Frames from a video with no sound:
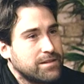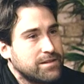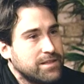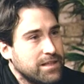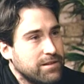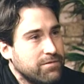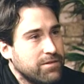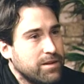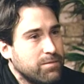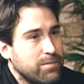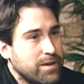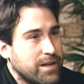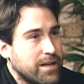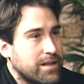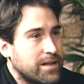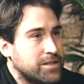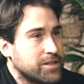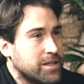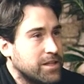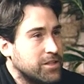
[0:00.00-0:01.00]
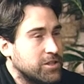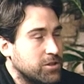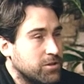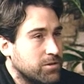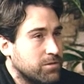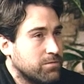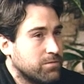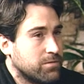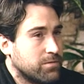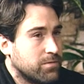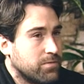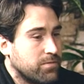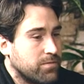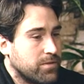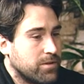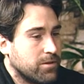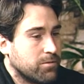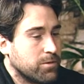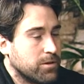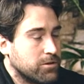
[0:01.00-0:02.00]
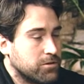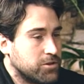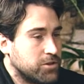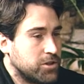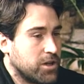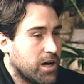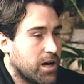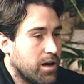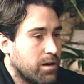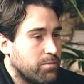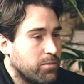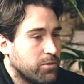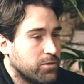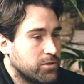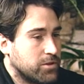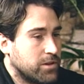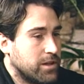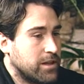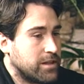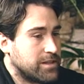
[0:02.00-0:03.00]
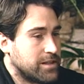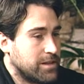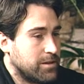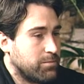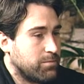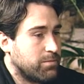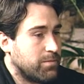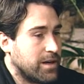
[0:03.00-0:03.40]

TV media that's going to do the real job, or let's say